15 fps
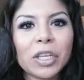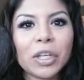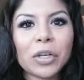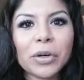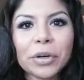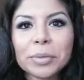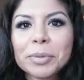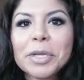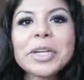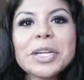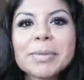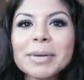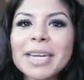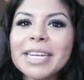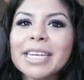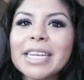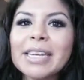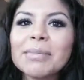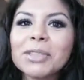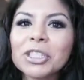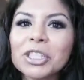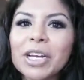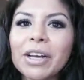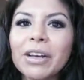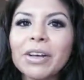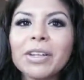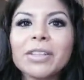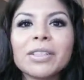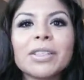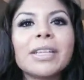your beauty buddy,
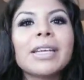Michelle,